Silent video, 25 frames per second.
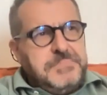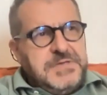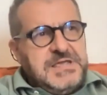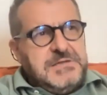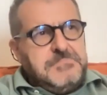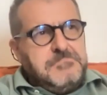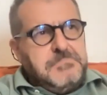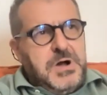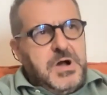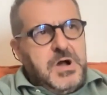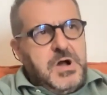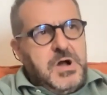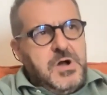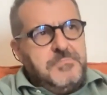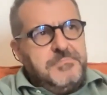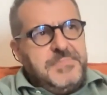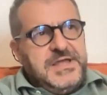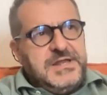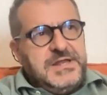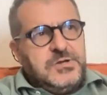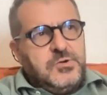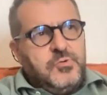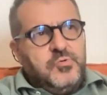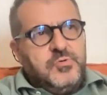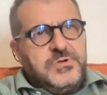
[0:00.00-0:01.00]
big bomb
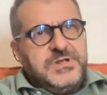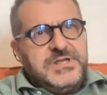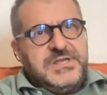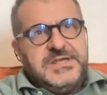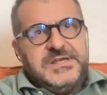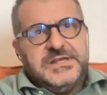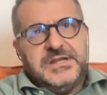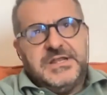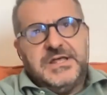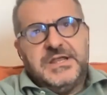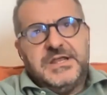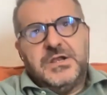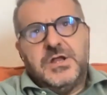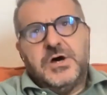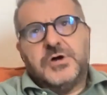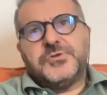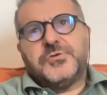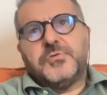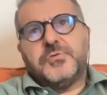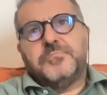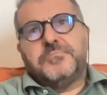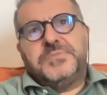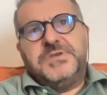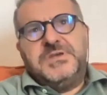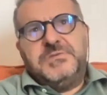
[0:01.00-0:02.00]
and could kill a
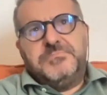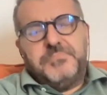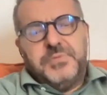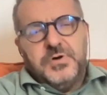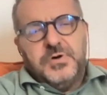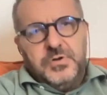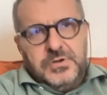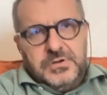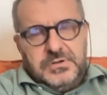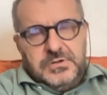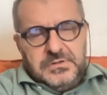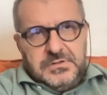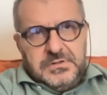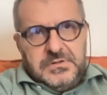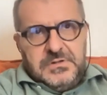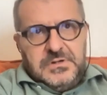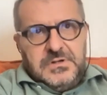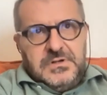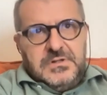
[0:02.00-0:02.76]
lot of people,